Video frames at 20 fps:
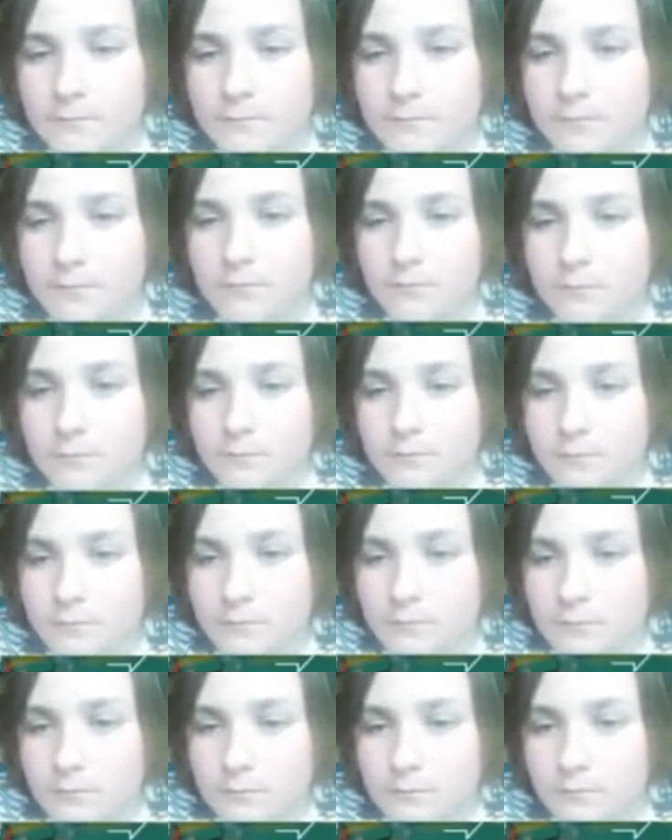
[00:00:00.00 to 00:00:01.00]

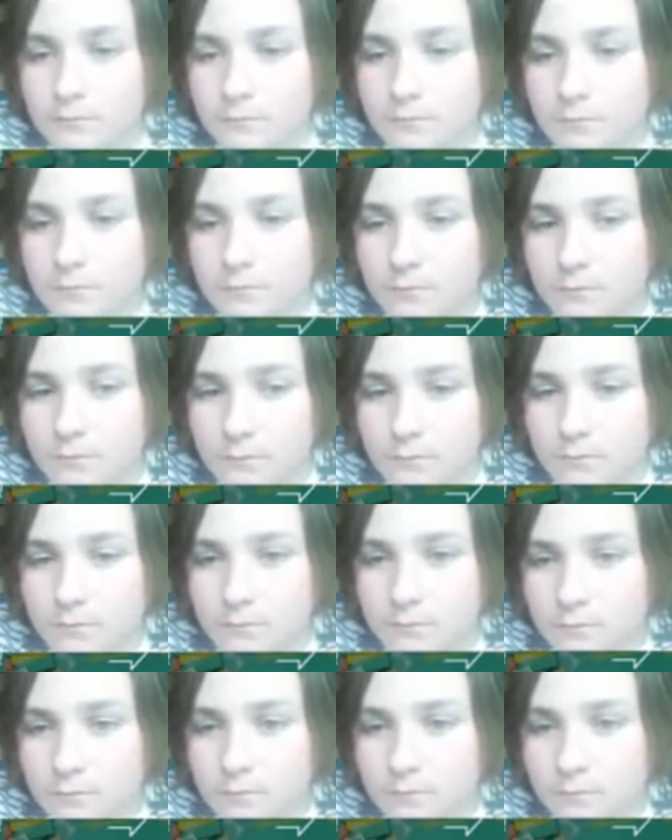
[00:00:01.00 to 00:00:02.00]

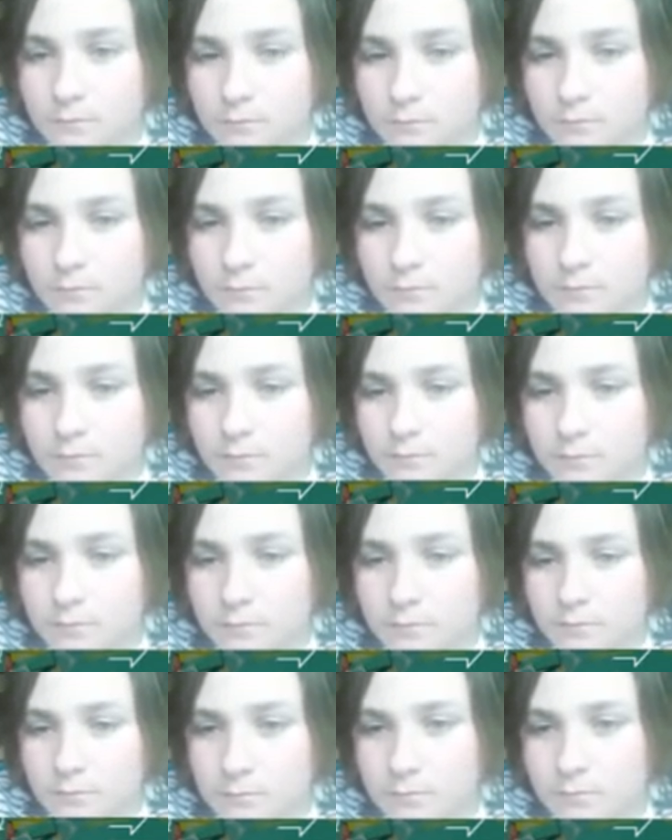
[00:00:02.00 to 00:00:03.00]

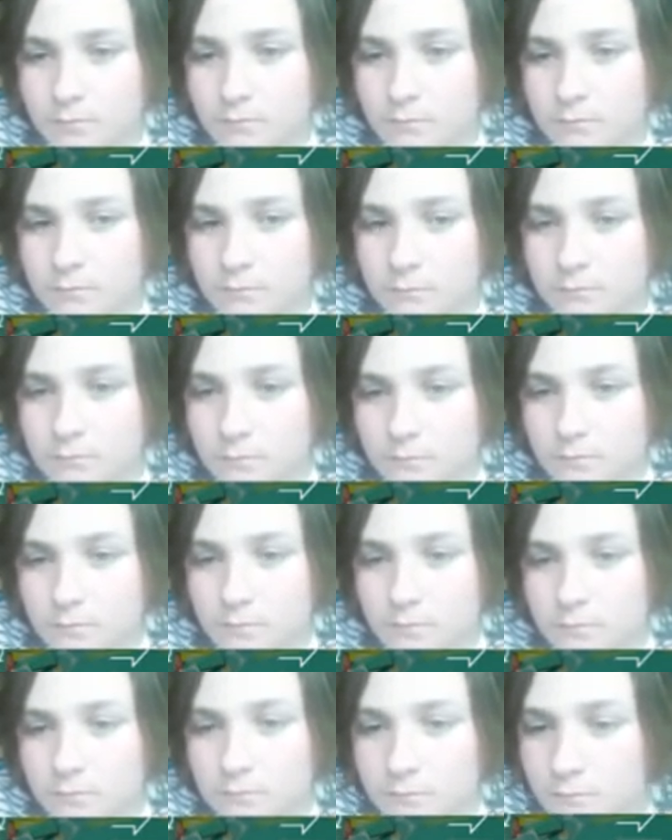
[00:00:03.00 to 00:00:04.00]

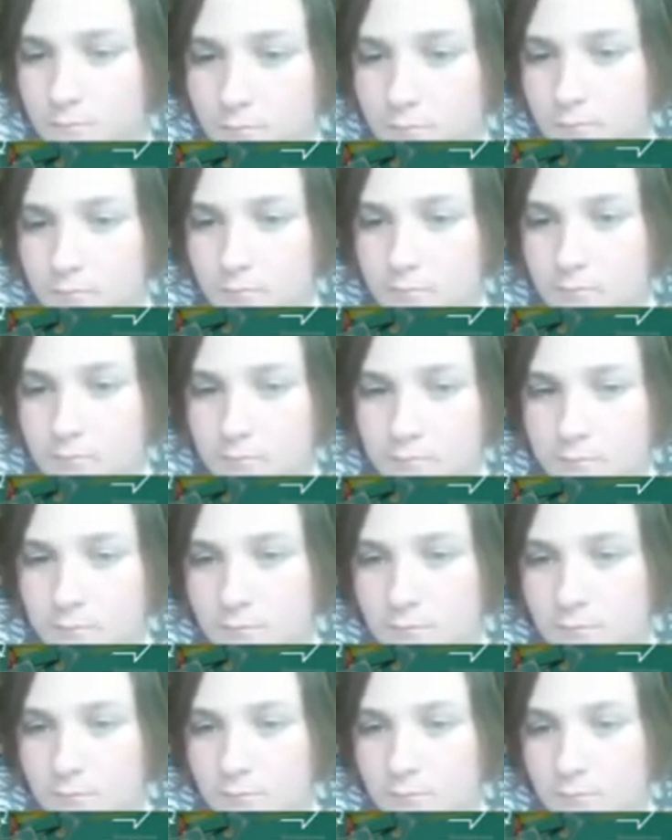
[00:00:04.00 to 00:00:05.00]

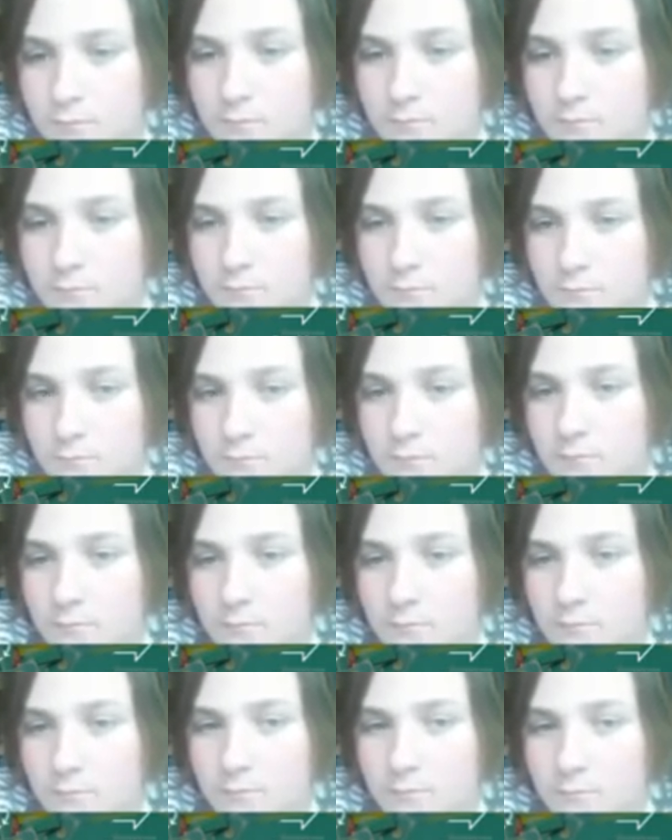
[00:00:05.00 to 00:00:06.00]

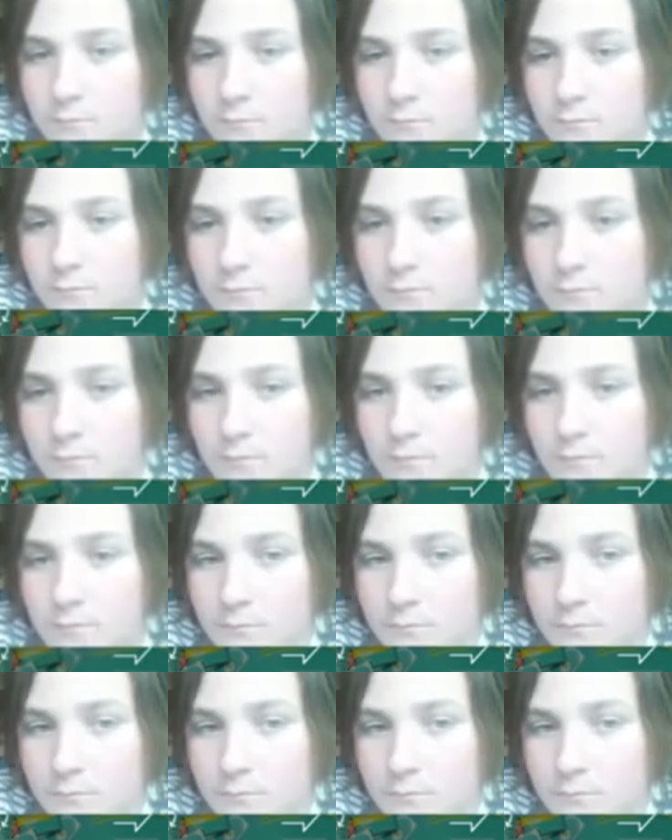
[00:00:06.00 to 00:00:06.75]
No one is speaking in this clip.